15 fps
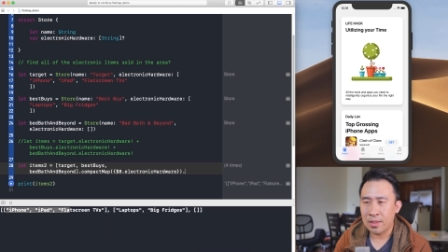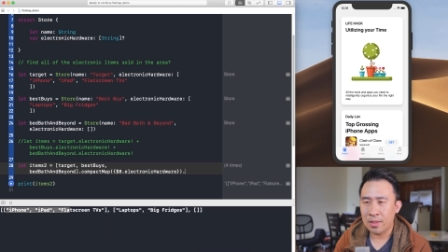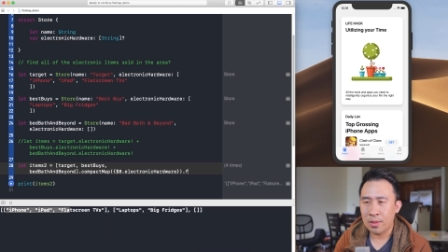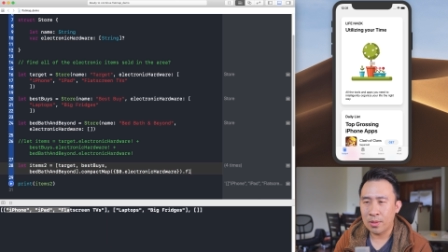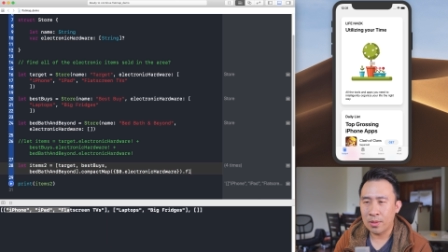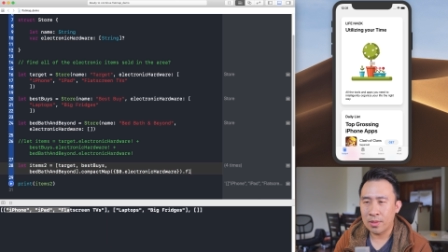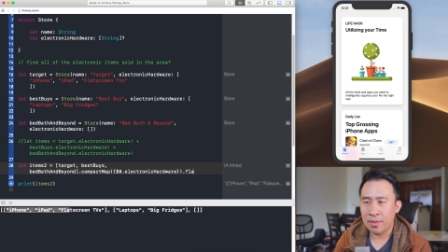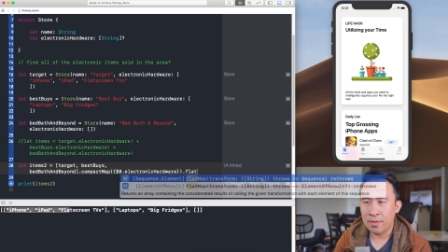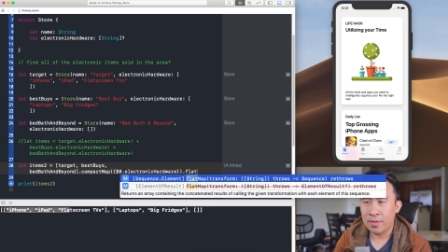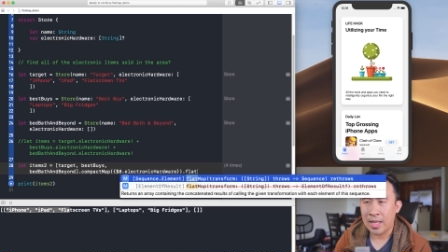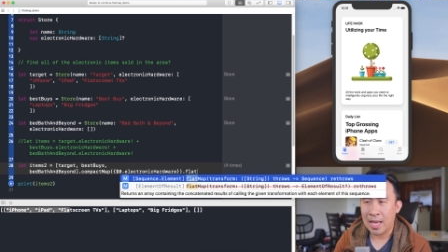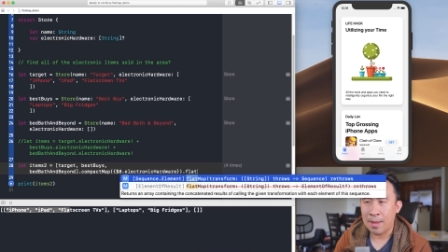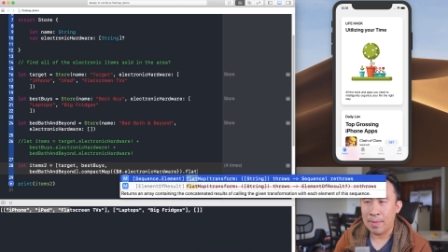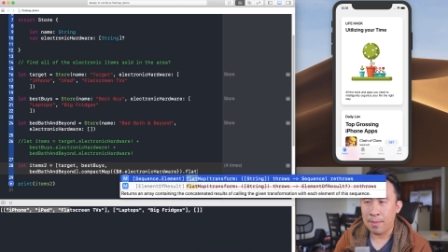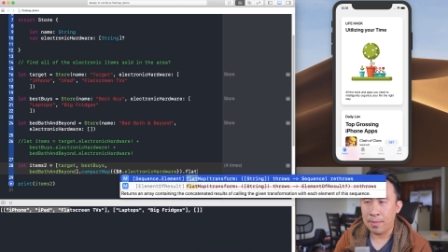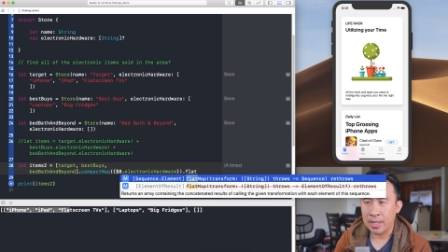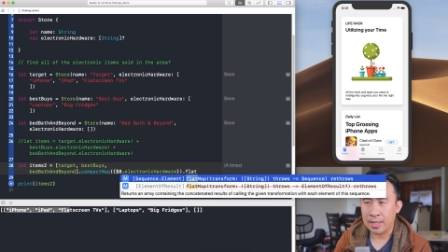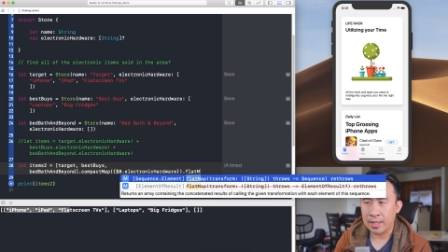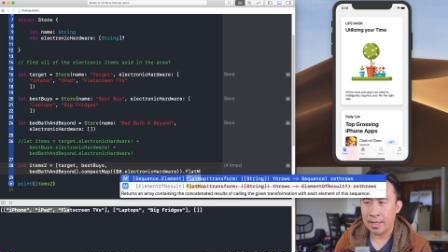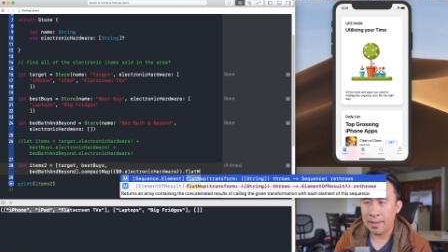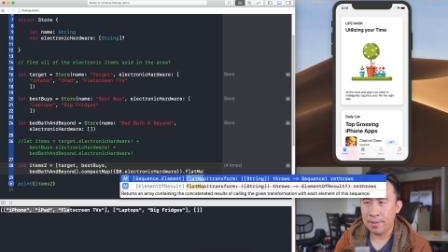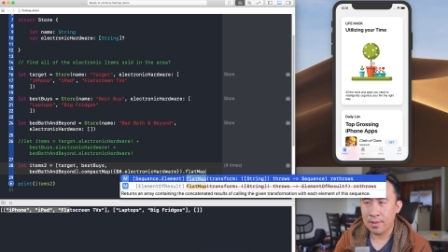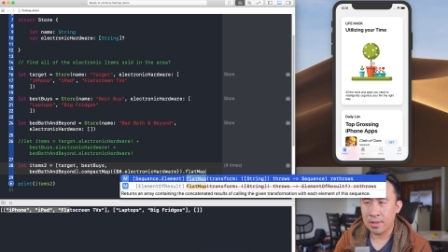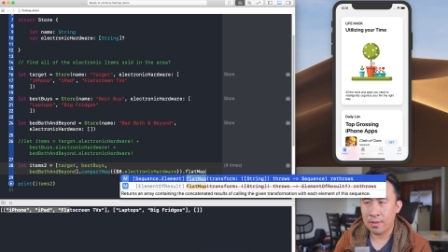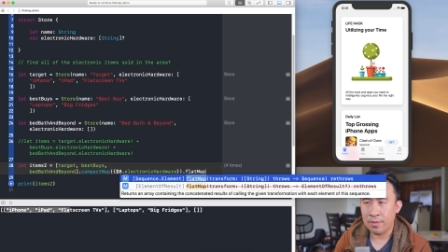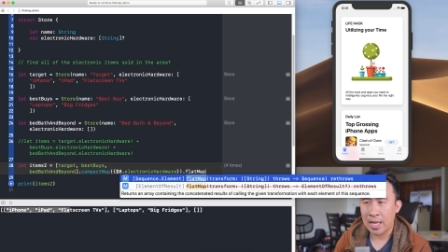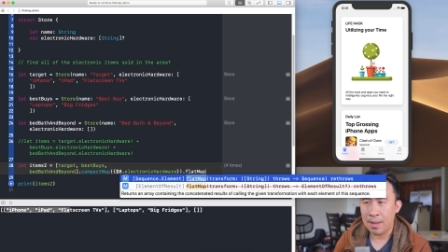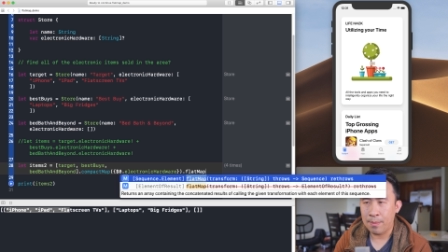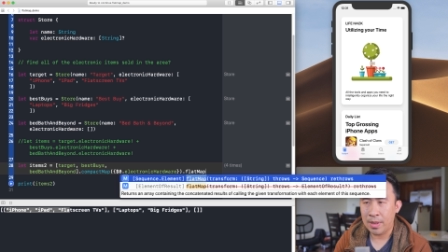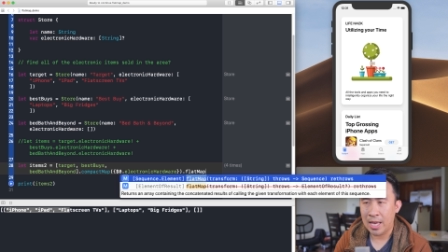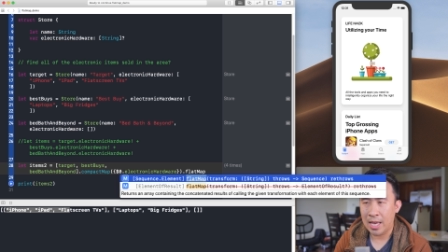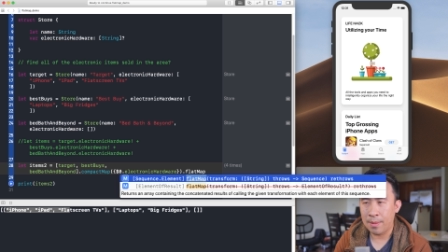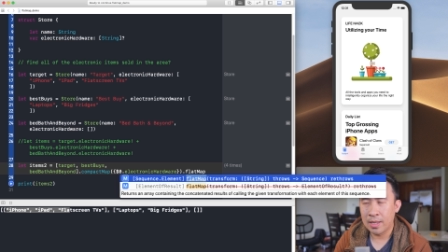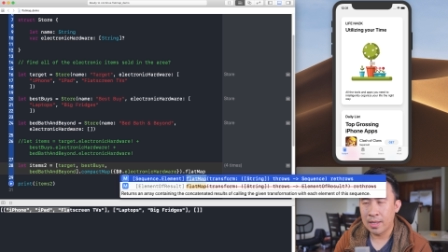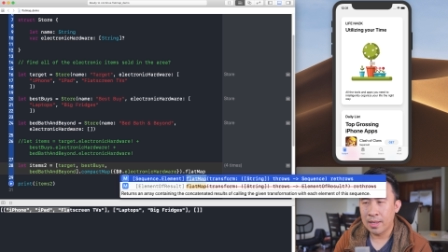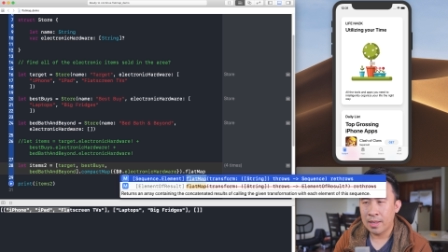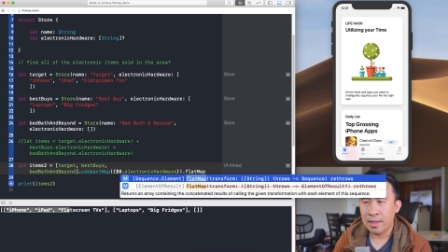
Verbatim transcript: to use flat map again. So flat map,